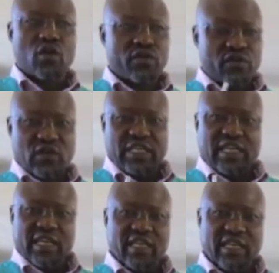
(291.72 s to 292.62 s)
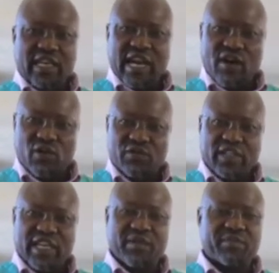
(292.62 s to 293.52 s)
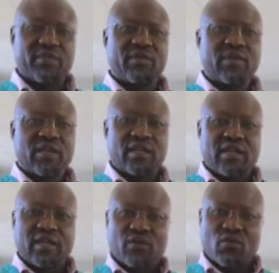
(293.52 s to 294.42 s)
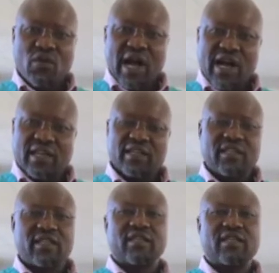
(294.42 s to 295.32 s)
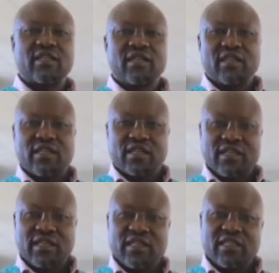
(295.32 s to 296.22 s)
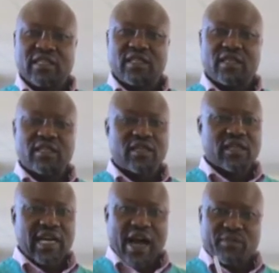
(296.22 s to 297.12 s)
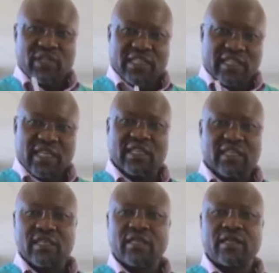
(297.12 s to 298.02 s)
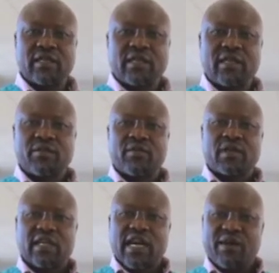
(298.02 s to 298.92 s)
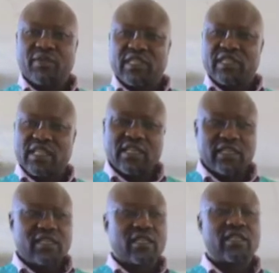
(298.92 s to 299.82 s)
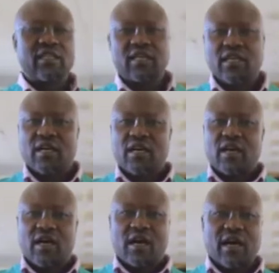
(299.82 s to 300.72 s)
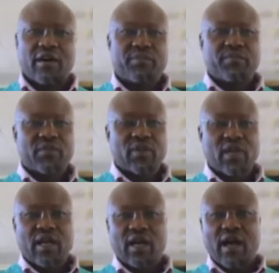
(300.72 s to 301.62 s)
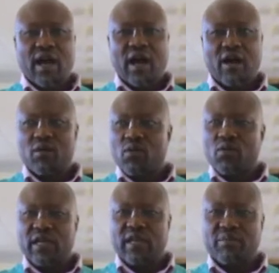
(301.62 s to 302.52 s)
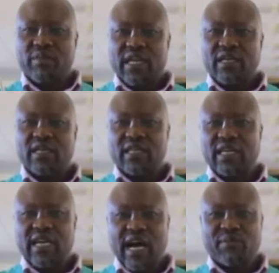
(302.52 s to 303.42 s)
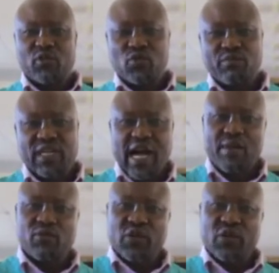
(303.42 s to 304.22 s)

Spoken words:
of not taking care of them. One is gum disease. Gum disease will make the gums to become